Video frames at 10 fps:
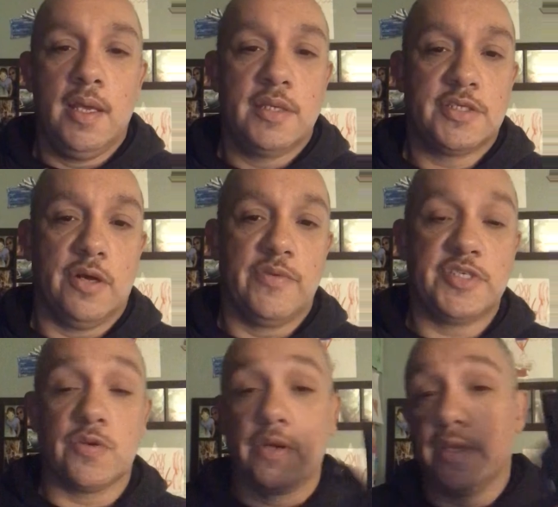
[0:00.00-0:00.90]
So this is
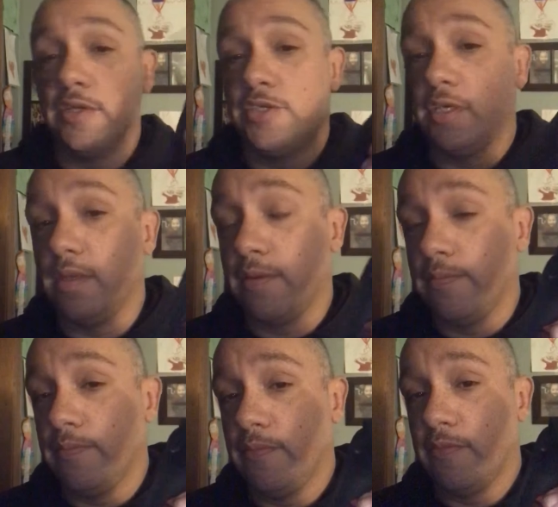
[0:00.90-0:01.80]
a really good sheath
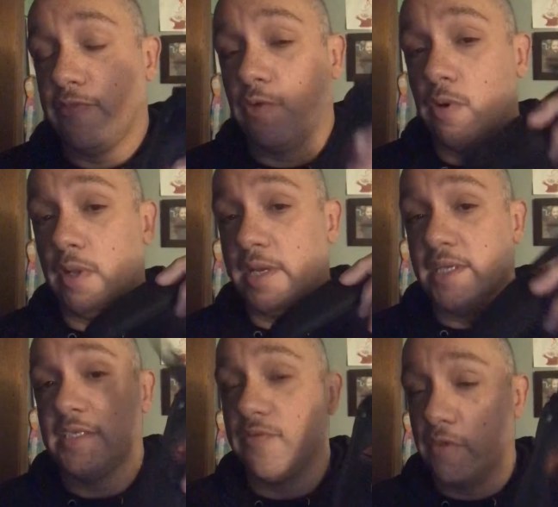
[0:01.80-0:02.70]
for, like I
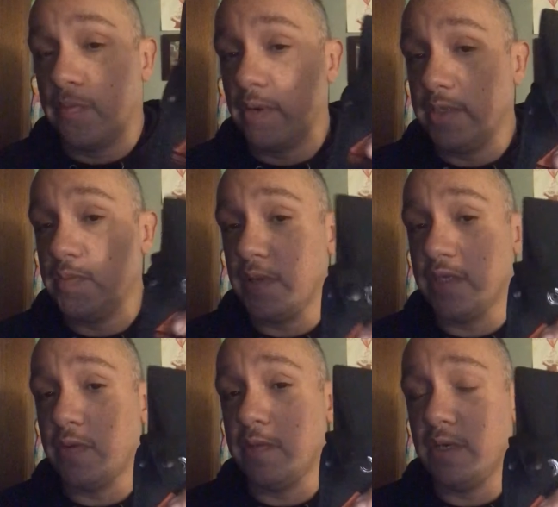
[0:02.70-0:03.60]
said, for the price. You pay like
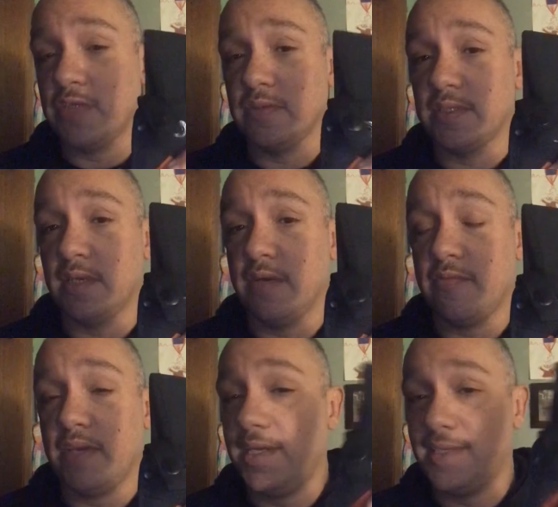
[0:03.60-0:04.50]
20 bucks for this knife,
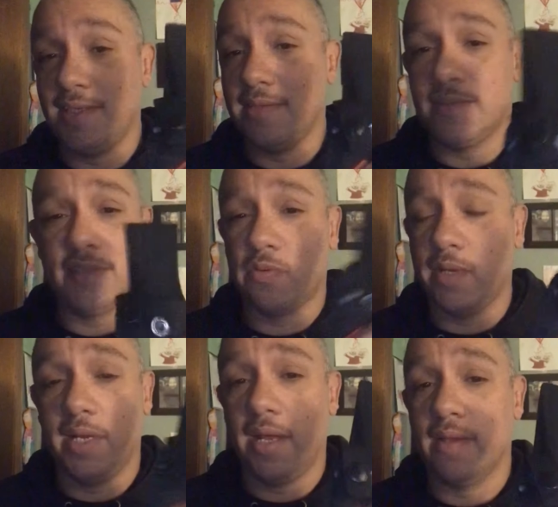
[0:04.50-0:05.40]
$18 to
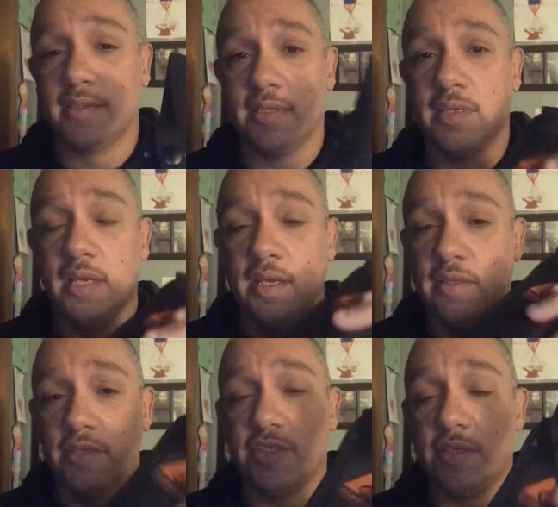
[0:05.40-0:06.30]
$20, and
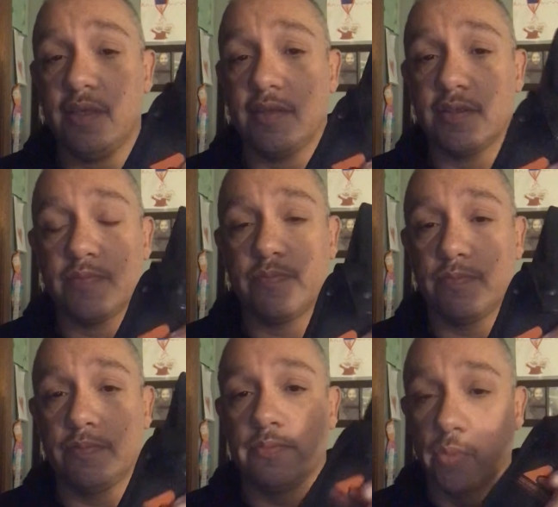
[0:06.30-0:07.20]
this sheath is
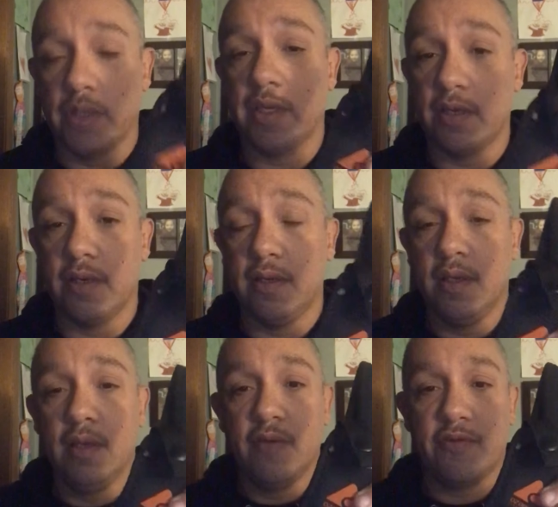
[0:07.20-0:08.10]
really good
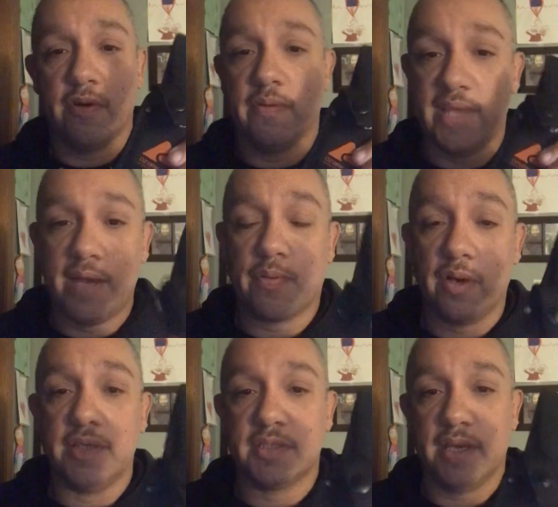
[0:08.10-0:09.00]
for that
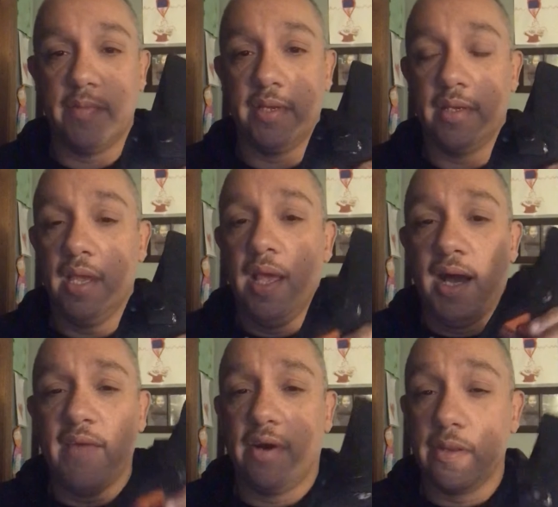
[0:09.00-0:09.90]
price. I mean, I
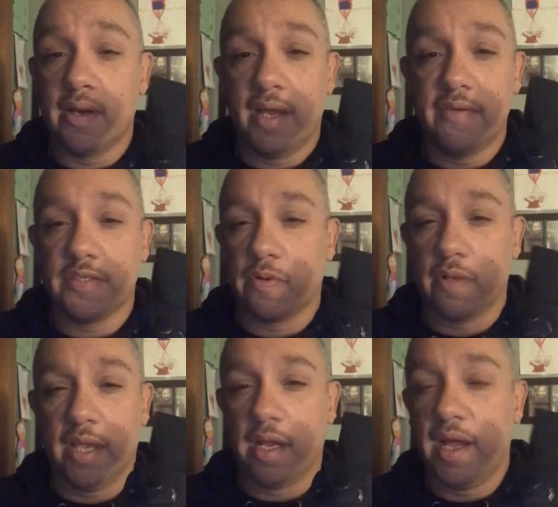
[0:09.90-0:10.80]
have other knives that were
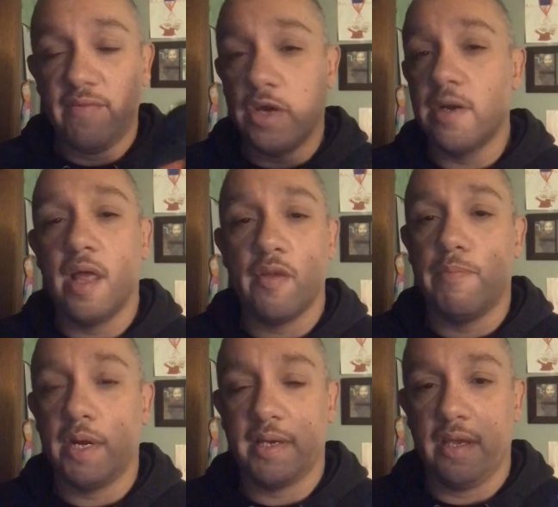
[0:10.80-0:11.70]
like, I have a $100
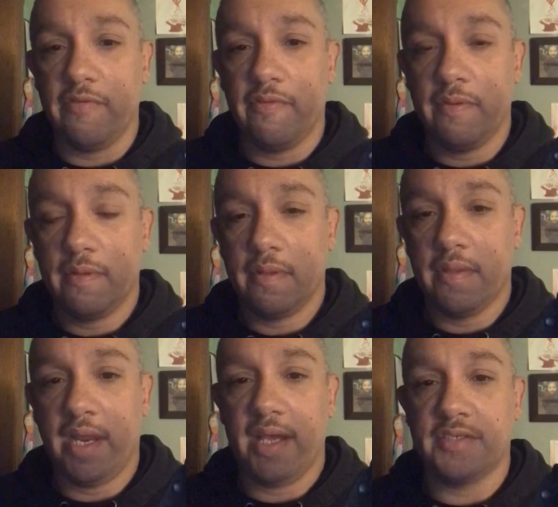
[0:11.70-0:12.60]
buck knife that
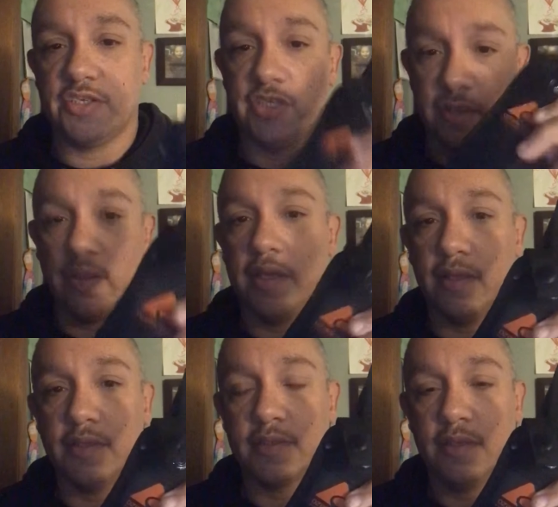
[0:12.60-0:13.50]
has a sheath like
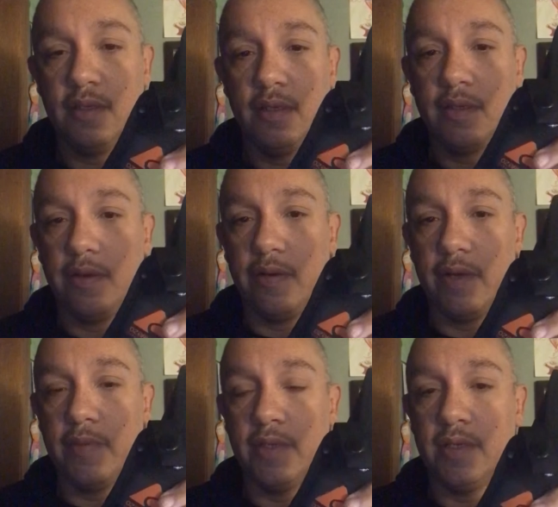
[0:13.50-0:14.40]
this. You know what I
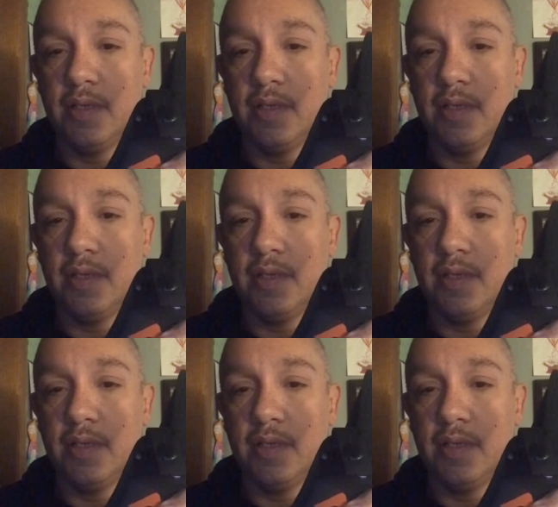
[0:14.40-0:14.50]
mean?